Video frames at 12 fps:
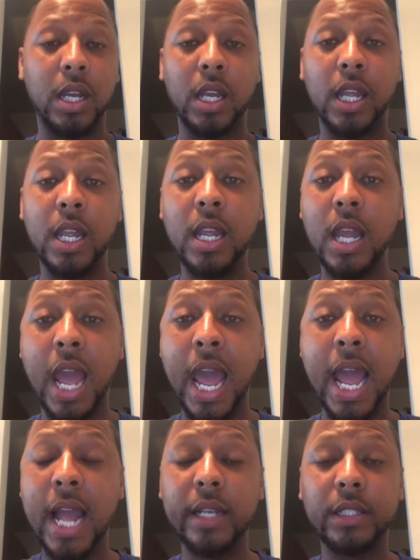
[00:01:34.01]
He
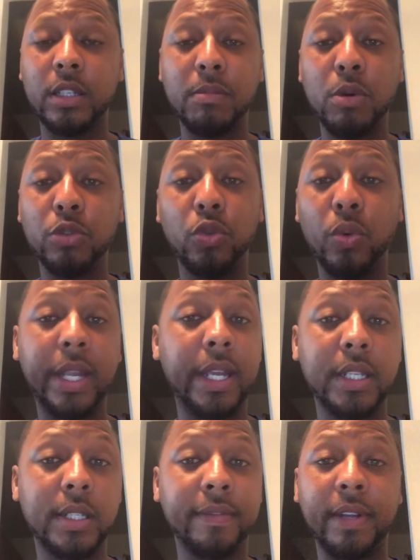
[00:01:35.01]
has the most
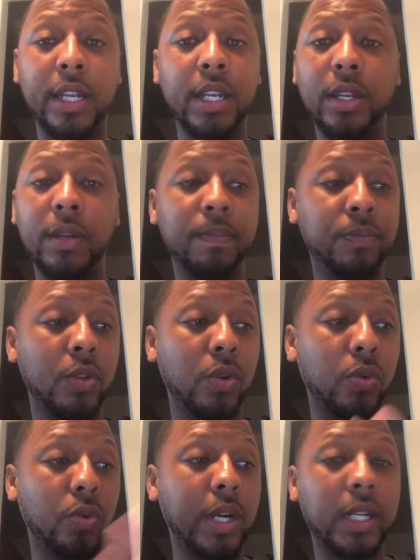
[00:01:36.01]
wins of any
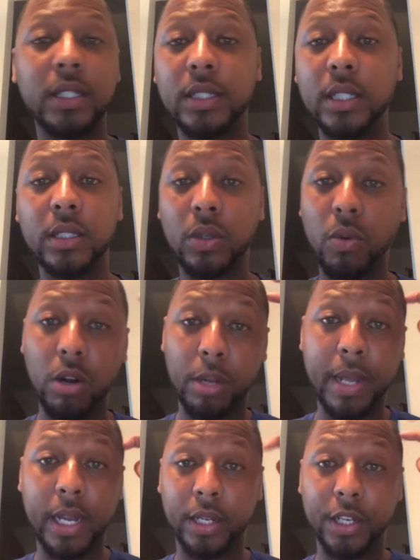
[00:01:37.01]
regular season
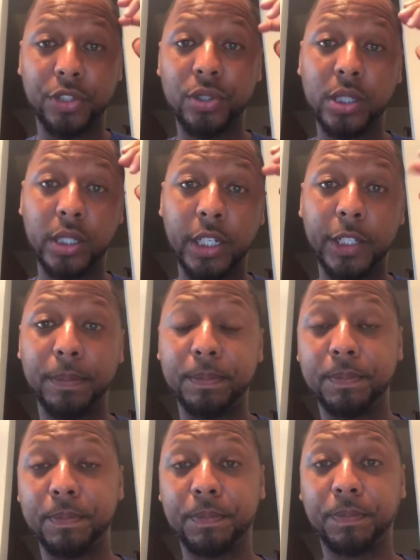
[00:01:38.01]
quarterback in the history of this league.
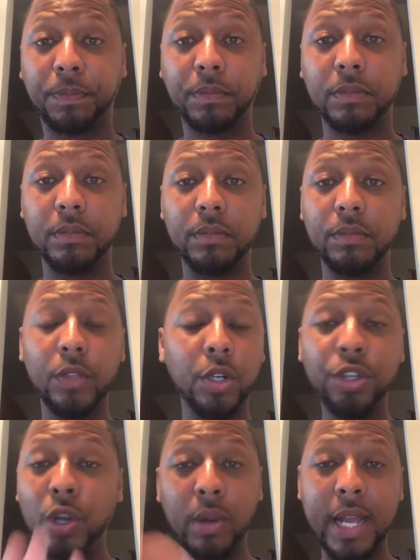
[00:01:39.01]

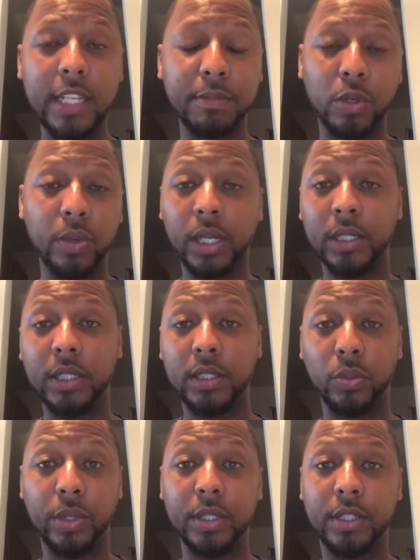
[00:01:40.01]
No one has more regular season
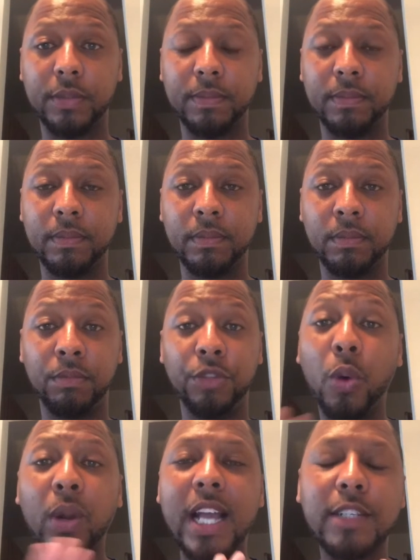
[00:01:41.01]
wins. No
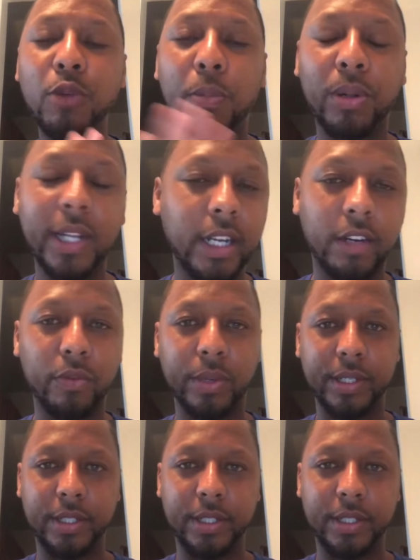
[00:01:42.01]
one has more playoff wins.